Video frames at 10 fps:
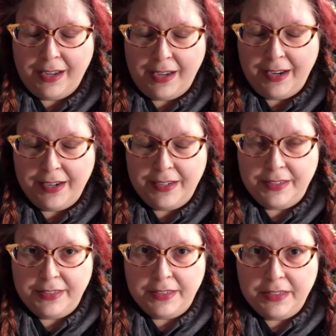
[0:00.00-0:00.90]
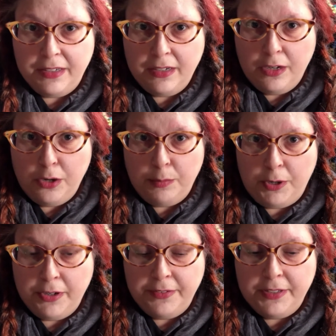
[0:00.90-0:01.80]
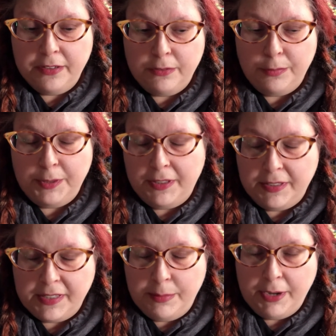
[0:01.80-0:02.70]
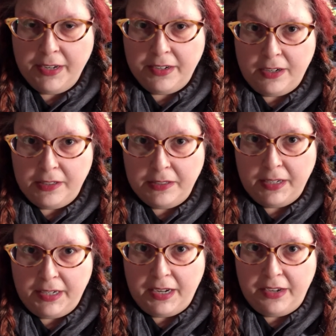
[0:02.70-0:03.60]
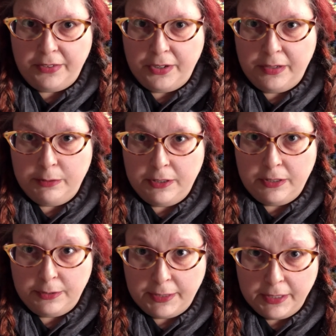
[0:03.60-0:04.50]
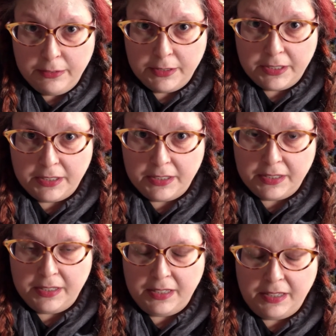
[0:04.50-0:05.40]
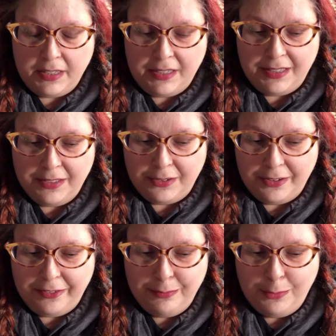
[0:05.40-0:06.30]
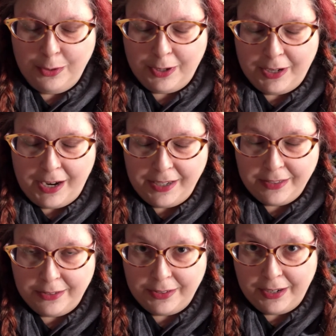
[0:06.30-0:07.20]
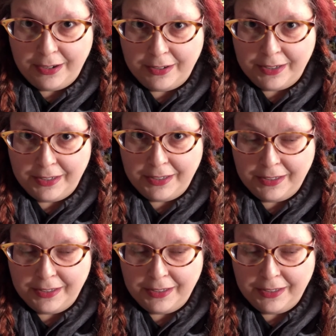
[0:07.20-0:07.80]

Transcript: and part of it will be the same kind of content I've already been doing, which is the sort of more esoteric